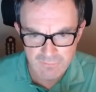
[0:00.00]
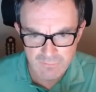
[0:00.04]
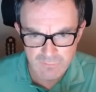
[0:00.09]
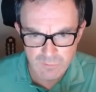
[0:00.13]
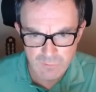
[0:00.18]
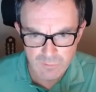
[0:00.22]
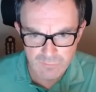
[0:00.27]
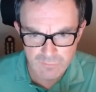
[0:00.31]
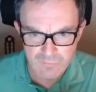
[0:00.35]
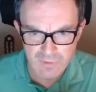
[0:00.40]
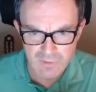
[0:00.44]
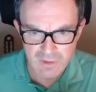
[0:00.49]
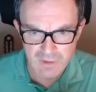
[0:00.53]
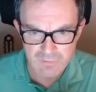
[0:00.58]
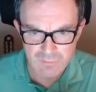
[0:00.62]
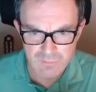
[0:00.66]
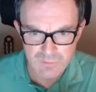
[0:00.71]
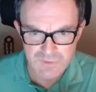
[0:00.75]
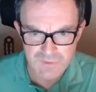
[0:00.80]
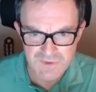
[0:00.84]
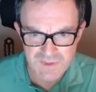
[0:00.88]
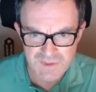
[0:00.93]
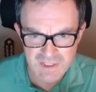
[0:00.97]
four, five,
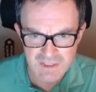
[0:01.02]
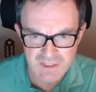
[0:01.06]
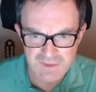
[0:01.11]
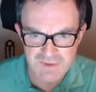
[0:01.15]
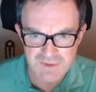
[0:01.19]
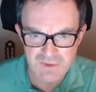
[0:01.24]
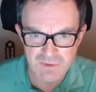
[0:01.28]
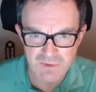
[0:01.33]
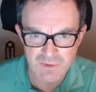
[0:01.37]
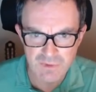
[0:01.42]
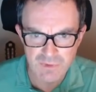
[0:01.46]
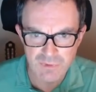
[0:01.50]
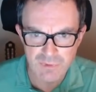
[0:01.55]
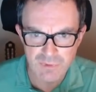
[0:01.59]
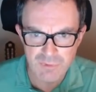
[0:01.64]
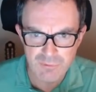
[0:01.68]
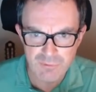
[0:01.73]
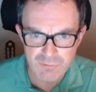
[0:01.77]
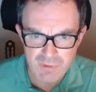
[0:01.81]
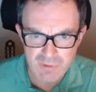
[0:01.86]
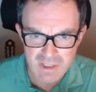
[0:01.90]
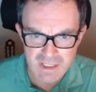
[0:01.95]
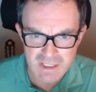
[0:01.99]
or six. So the
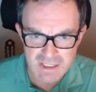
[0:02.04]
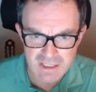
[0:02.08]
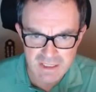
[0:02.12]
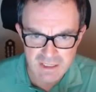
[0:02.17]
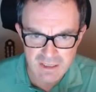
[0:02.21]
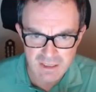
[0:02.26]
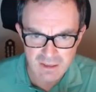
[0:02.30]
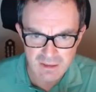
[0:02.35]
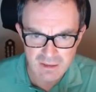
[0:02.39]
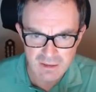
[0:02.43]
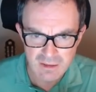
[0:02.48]
three,